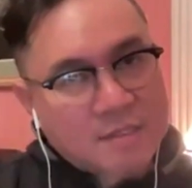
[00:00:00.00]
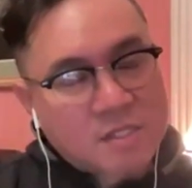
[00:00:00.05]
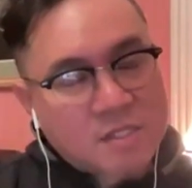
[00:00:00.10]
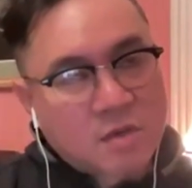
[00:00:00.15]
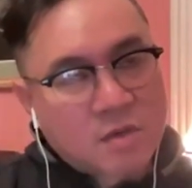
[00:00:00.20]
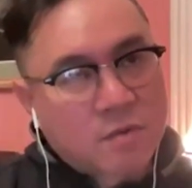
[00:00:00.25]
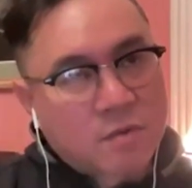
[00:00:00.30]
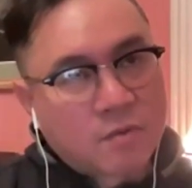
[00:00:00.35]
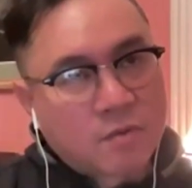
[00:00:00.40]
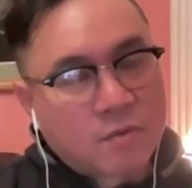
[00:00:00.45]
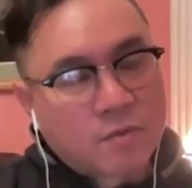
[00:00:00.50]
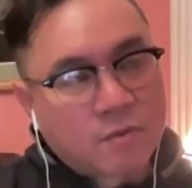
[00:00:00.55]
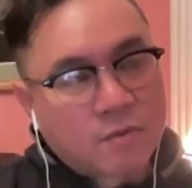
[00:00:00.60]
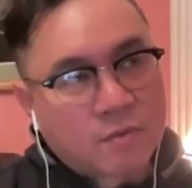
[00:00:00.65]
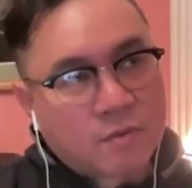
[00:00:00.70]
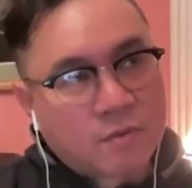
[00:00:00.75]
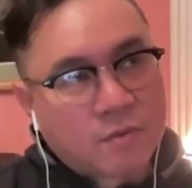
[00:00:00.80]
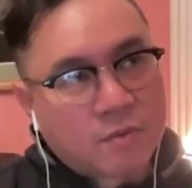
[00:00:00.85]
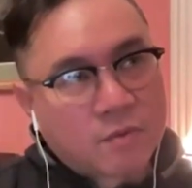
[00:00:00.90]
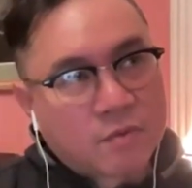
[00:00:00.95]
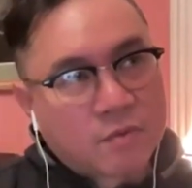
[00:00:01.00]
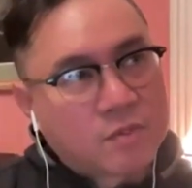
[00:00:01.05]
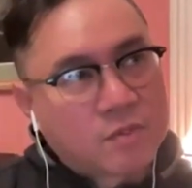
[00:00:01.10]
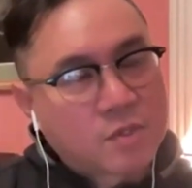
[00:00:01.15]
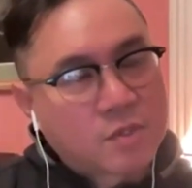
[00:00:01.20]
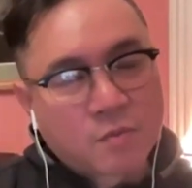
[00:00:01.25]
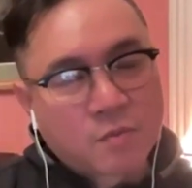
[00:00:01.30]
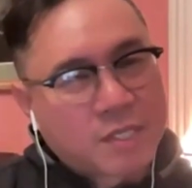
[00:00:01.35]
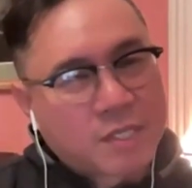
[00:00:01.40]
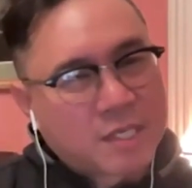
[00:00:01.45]
So,
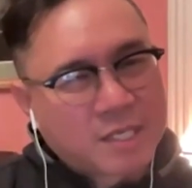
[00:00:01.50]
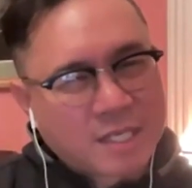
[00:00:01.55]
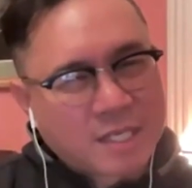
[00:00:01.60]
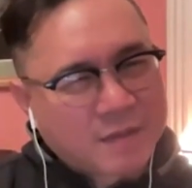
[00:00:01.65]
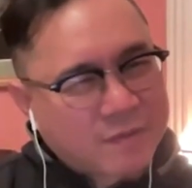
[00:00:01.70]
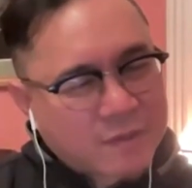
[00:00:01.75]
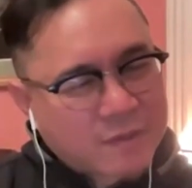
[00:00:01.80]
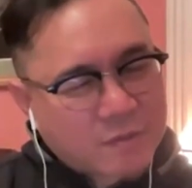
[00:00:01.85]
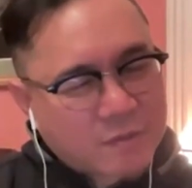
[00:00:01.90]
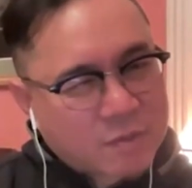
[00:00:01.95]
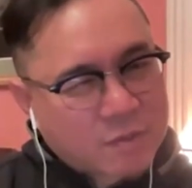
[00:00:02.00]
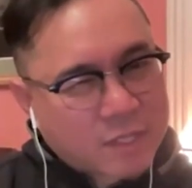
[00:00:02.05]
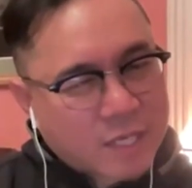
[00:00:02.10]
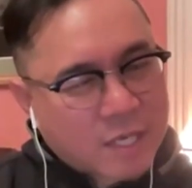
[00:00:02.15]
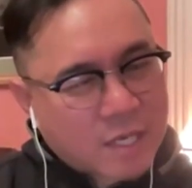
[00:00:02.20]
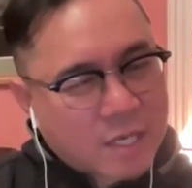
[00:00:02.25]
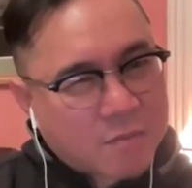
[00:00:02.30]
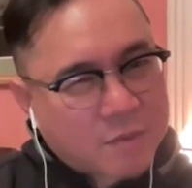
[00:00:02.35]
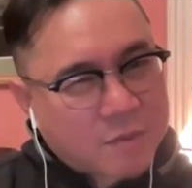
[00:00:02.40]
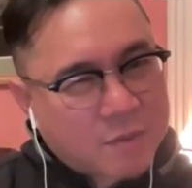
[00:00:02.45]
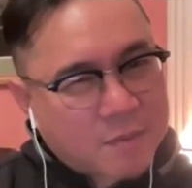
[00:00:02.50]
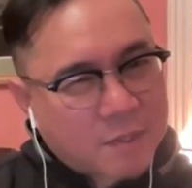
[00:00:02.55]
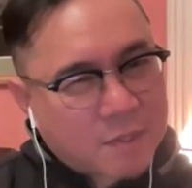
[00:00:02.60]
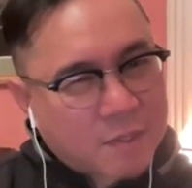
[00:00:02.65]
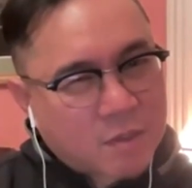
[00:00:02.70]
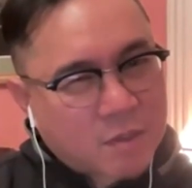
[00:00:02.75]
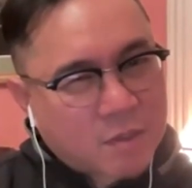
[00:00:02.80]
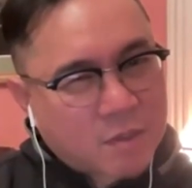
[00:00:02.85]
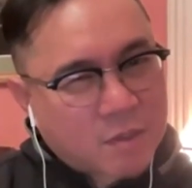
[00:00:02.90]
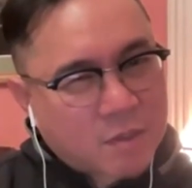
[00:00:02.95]
so we didn't even really help them
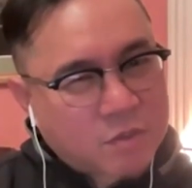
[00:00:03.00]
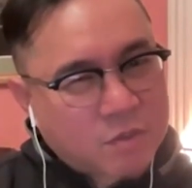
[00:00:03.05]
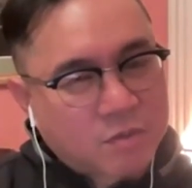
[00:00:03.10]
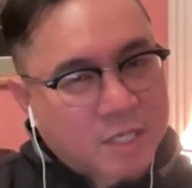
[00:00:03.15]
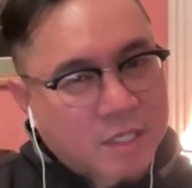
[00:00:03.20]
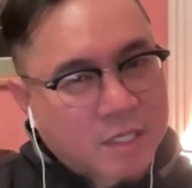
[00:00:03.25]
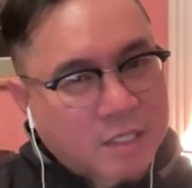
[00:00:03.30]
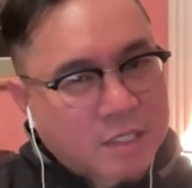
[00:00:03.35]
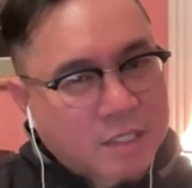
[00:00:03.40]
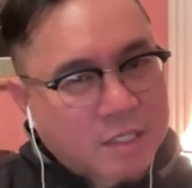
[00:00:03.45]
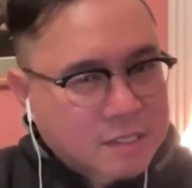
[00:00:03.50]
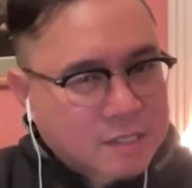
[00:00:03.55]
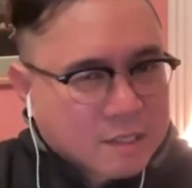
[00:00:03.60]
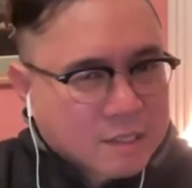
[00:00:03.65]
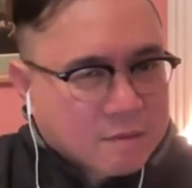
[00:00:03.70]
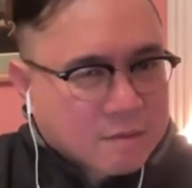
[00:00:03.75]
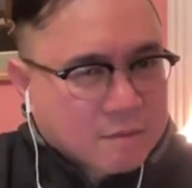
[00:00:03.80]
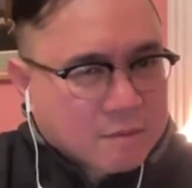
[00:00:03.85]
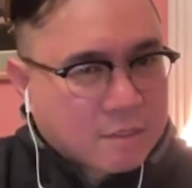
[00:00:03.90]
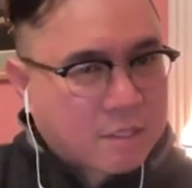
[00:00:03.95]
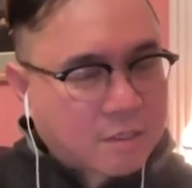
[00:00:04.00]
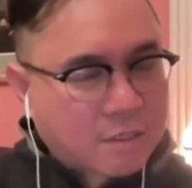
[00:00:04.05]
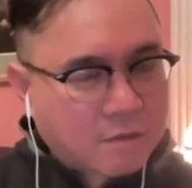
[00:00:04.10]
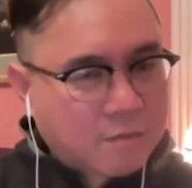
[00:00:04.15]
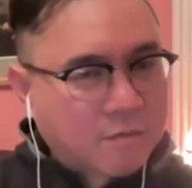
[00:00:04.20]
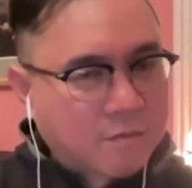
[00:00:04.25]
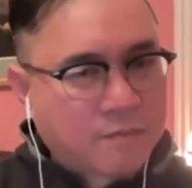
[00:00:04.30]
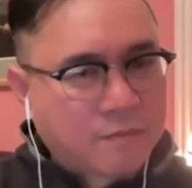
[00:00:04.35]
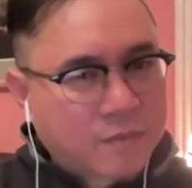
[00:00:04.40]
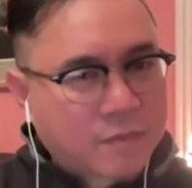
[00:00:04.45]
acculturate because, like, you
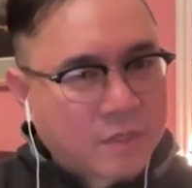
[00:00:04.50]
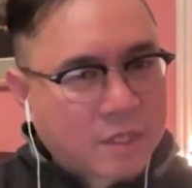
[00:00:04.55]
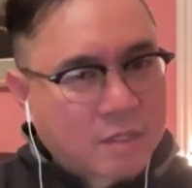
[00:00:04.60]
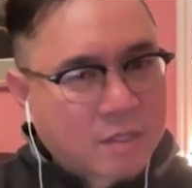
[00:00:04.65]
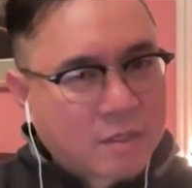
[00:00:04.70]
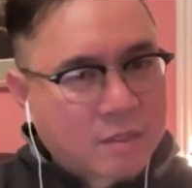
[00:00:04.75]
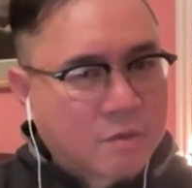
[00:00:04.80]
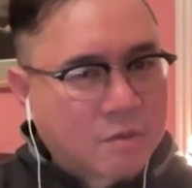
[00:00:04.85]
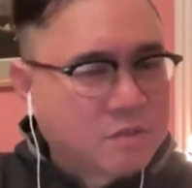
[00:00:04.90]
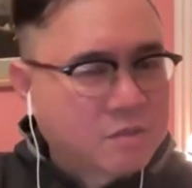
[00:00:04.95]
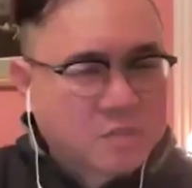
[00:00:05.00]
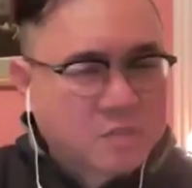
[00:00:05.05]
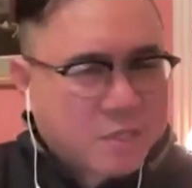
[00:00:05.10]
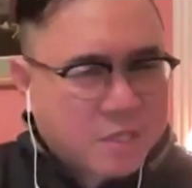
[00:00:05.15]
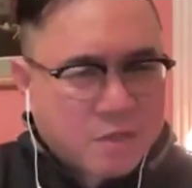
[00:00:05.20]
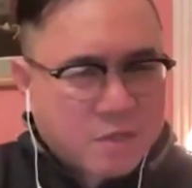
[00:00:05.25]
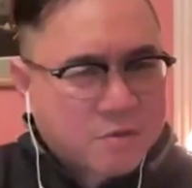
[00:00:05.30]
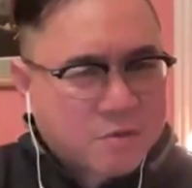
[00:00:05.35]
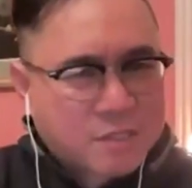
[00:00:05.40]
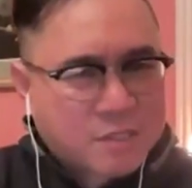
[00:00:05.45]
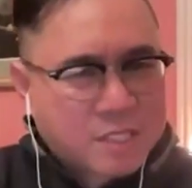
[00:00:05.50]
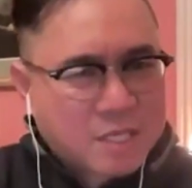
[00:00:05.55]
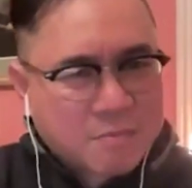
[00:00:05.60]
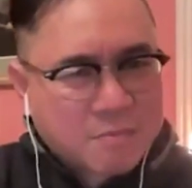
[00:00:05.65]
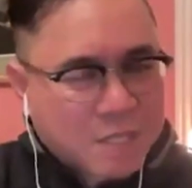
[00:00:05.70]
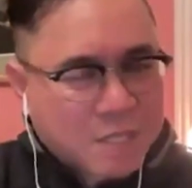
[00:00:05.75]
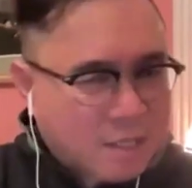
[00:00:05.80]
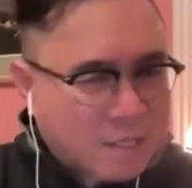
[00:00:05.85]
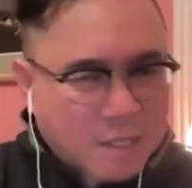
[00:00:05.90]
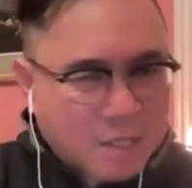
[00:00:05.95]
know, like they would just be like, "You're a
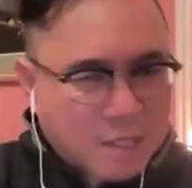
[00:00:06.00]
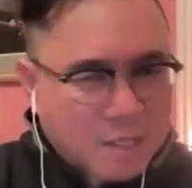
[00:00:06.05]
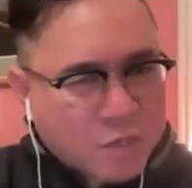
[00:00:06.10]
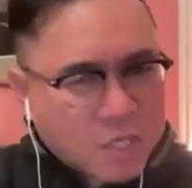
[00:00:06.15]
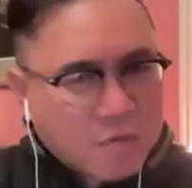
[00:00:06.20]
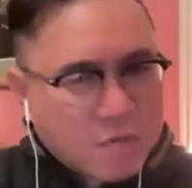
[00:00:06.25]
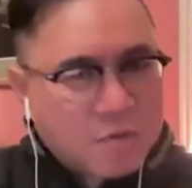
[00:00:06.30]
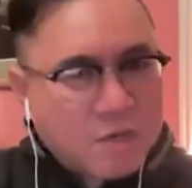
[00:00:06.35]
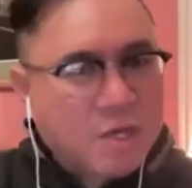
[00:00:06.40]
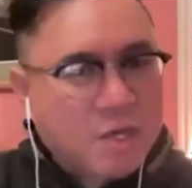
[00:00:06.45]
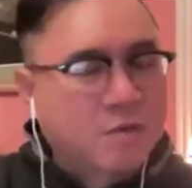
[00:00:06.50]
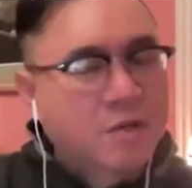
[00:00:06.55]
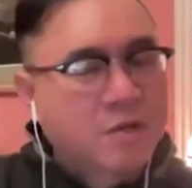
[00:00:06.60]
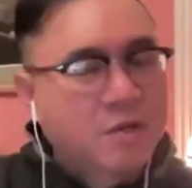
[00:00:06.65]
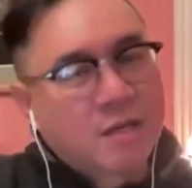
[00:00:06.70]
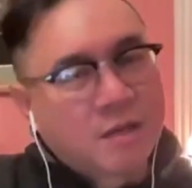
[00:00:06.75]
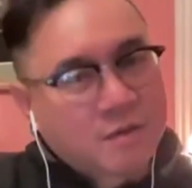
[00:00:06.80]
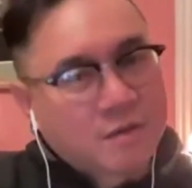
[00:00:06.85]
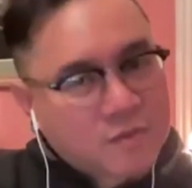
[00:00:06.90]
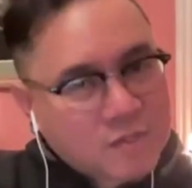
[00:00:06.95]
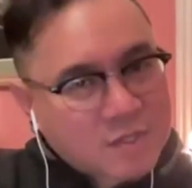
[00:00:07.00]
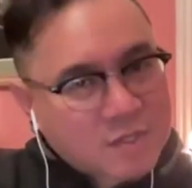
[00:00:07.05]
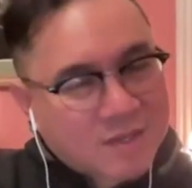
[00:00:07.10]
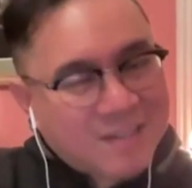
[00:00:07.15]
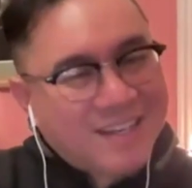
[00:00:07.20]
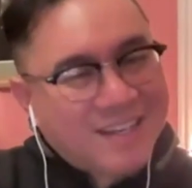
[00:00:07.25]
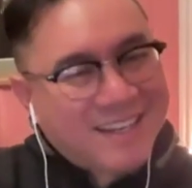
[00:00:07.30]
dumb kid. Like, what do you know?" You know, so